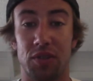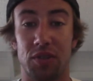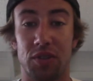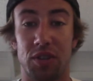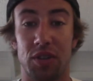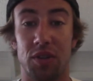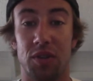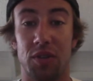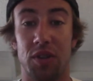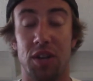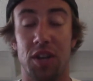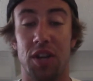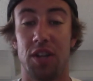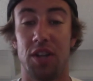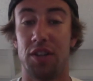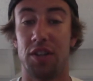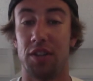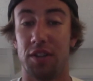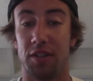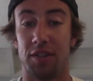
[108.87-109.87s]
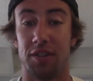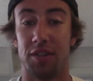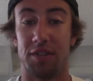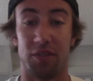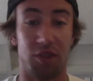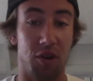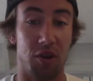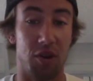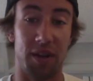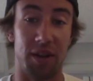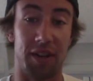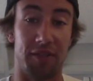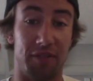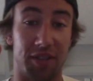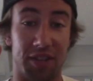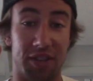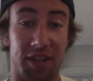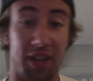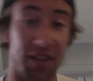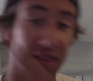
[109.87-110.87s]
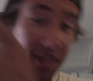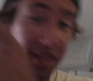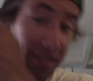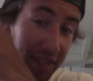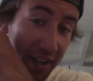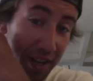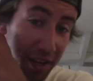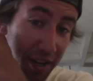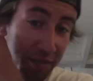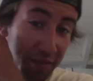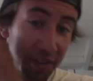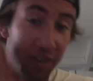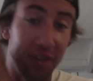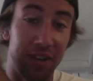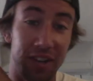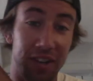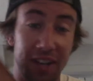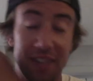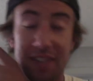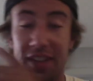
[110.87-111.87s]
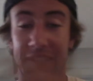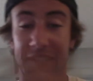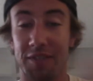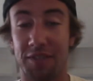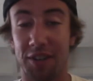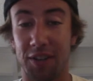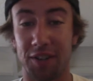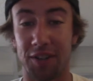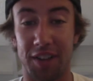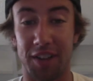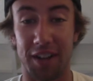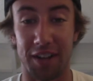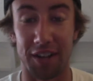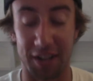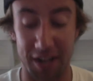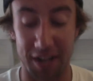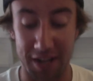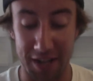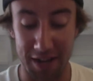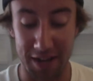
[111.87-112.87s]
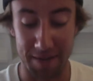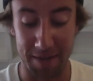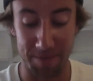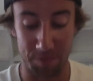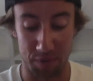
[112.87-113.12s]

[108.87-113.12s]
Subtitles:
So knowing if it's on this side of your finger or that side of your finger is not a good idea.